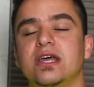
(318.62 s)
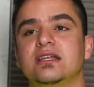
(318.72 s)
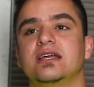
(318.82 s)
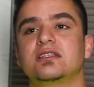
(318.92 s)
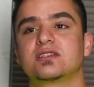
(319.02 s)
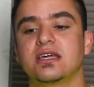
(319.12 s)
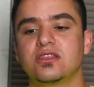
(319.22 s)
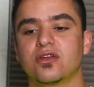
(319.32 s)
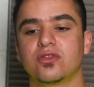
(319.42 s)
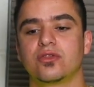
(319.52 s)
it's
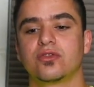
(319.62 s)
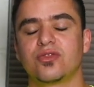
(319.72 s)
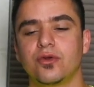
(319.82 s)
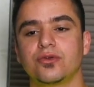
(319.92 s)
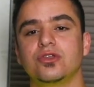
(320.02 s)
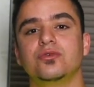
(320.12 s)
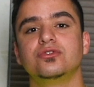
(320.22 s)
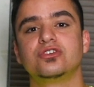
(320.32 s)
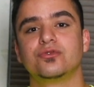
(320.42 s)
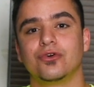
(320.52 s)
like they're throwing you
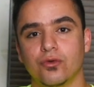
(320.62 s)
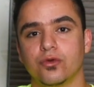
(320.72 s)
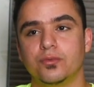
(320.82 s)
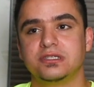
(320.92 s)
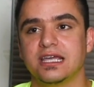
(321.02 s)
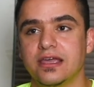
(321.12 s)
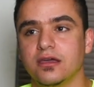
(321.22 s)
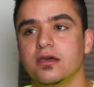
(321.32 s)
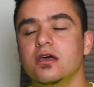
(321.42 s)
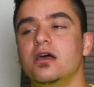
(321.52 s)
into a group
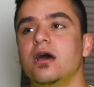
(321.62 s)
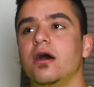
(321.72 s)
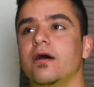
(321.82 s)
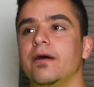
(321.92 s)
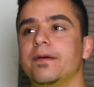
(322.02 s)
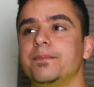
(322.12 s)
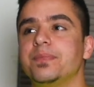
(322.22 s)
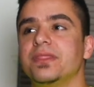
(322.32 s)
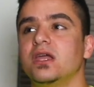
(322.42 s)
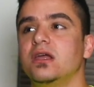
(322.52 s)
tank,
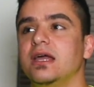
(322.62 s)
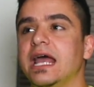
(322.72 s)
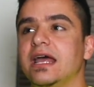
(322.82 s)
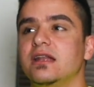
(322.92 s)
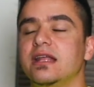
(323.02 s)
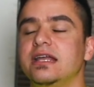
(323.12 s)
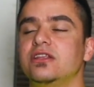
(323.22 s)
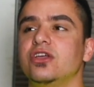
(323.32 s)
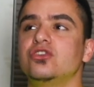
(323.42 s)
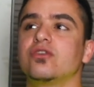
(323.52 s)
and
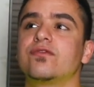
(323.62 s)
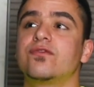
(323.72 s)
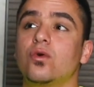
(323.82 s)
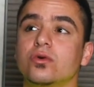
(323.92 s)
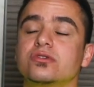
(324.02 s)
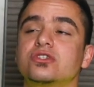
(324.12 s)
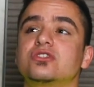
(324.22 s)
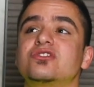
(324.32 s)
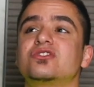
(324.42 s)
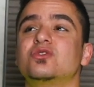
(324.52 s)
you're
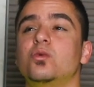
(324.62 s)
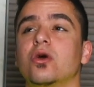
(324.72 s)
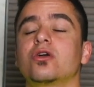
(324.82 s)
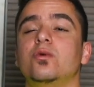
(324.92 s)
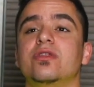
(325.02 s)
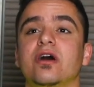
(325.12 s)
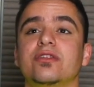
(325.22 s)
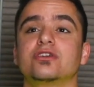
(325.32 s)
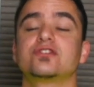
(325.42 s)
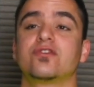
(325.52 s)
forced to work with
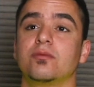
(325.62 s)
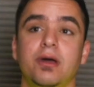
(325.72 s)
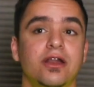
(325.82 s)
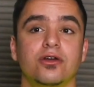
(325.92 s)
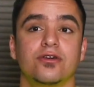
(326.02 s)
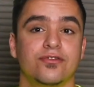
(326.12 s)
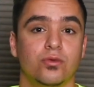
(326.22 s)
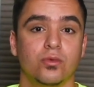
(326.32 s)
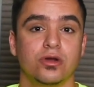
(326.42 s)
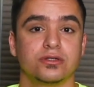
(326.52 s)
others for better or
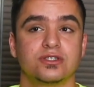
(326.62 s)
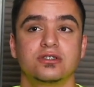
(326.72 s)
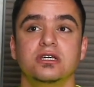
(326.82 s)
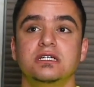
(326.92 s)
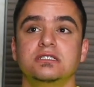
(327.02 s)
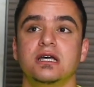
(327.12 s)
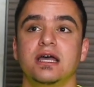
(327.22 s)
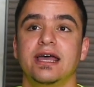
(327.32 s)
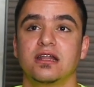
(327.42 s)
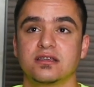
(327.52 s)
for worse.
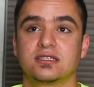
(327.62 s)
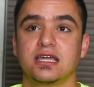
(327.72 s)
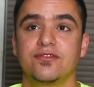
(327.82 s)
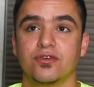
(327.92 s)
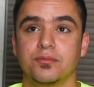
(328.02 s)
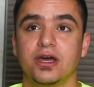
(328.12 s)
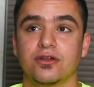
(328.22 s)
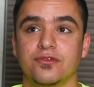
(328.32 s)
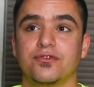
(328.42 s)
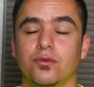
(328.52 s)
And I say for
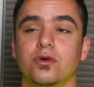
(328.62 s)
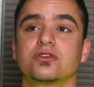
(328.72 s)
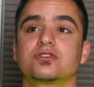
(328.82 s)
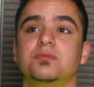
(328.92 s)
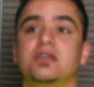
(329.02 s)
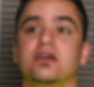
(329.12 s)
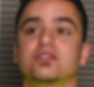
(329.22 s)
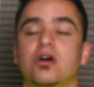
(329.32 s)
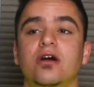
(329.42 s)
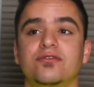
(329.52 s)
better or for worse
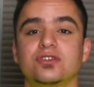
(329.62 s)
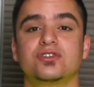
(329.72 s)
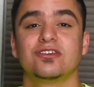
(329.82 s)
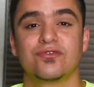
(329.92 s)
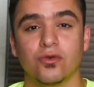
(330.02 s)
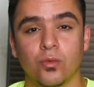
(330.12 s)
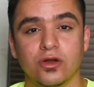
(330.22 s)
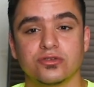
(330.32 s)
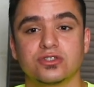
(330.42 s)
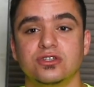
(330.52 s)
because obviously for
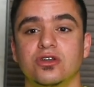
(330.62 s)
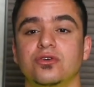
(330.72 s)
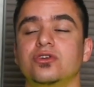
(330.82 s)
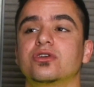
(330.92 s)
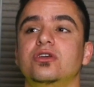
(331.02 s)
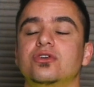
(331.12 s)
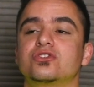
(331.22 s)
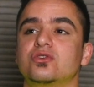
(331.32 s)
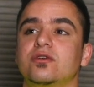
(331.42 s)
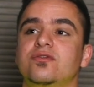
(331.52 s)
worse, you're
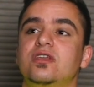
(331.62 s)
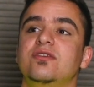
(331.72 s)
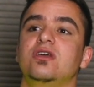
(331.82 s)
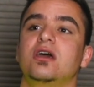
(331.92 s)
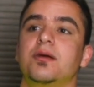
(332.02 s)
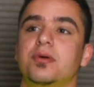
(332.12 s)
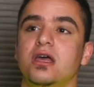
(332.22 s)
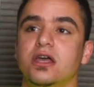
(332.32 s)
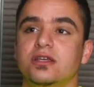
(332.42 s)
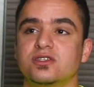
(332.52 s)
sort of giving up
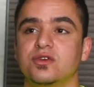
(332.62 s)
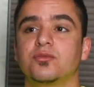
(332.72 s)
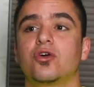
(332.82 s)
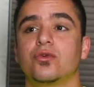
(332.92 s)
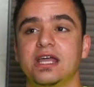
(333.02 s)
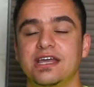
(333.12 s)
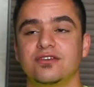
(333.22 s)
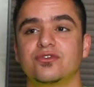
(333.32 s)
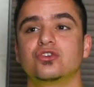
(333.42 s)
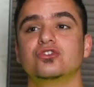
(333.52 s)
some
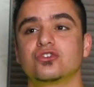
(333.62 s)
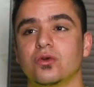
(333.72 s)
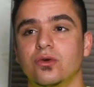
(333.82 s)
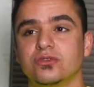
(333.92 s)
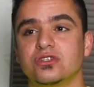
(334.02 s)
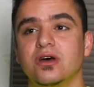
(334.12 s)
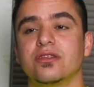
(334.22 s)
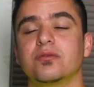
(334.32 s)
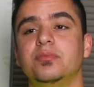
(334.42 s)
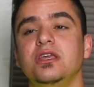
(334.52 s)
creative control to
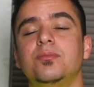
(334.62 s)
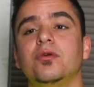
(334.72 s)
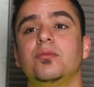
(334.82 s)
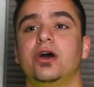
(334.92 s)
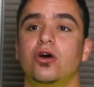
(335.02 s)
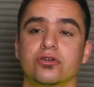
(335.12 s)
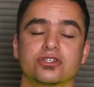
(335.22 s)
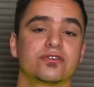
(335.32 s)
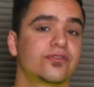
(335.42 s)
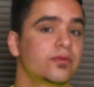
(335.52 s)
other people, but
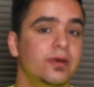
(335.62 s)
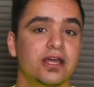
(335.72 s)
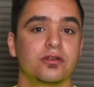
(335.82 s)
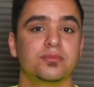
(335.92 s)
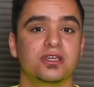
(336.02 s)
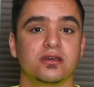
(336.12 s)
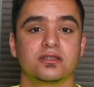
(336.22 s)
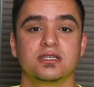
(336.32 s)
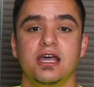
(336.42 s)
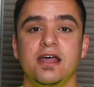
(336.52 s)
also for better
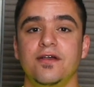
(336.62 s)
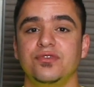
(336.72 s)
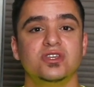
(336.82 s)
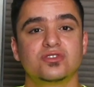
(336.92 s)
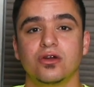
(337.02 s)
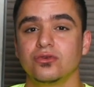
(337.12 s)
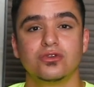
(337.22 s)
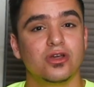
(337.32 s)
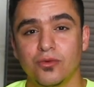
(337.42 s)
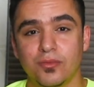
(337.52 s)
because these aren't
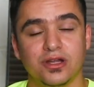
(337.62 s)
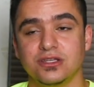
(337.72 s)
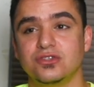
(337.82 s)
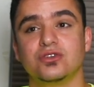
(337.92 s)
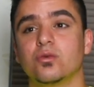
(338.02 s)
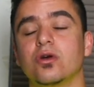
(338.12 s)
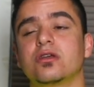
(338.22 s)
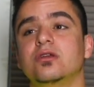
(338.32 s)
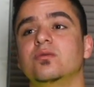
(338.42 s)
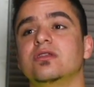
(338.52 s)
nobodies you're
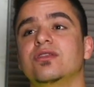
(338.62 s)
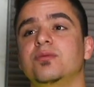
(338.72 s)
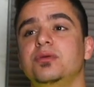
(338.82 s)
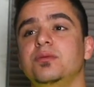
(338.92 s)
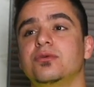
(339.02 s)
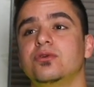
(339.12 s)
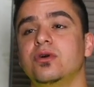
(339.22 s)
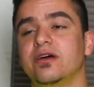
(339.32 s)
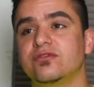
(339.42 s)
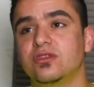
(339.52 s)
working with. They're people who
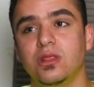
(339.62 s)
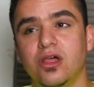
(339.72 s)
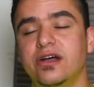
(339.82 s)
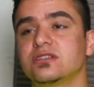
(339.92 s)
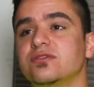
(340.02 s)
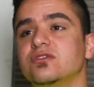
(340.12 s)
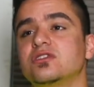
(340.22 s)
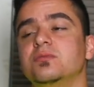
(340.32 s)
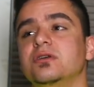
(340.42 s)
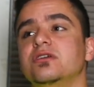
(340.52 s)
have lots of
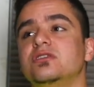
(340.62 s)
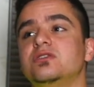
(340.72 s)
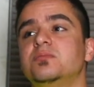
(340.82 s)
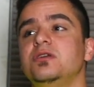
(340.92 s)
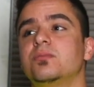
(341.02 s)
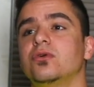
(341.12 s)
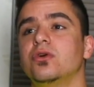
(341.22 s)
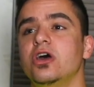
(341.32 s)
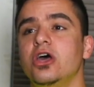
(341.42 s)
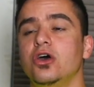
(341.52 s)
experience,
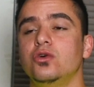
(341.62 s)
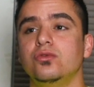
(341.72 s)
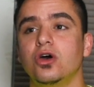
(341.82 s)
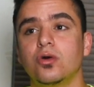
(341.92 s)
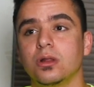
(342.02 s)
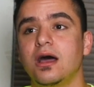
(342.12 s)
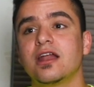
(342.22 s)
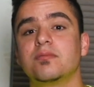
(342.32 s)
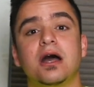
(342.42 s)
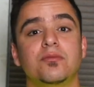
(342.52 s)
people who know a
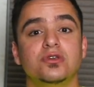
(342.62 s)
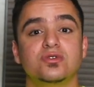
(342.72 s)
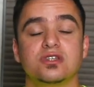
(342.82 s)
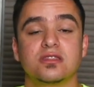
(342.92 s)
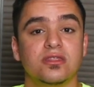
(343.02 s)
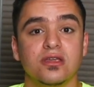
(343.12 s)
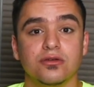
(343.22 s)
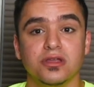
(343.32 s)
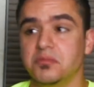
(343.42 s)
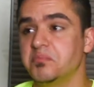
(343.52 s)
lot about music
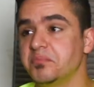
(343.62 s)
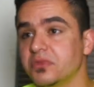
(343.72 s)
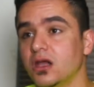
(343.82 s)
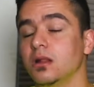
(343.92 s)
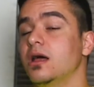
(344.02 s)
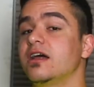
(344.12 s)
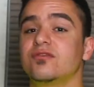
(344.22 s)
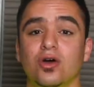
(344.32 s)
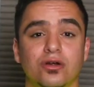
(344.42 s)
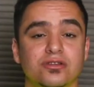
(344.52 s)
theory. A lot
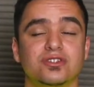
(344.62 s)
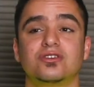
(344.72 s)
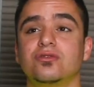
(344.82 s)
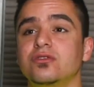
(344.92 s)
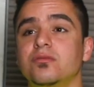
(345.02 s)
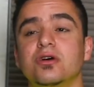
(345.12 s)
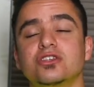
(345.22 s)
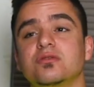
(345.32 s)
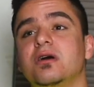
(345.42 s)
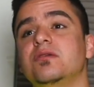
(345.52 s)
of artists don't know
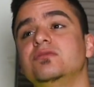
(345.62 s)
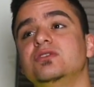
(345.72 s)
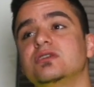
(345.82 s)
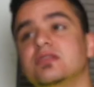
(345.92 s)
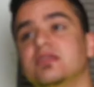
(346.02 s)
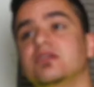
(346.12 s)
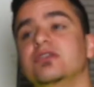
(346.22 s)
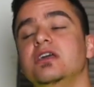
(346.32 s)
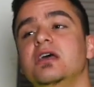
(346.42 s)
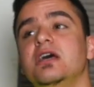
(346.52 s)
much about music
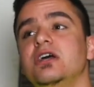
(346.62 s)
theory.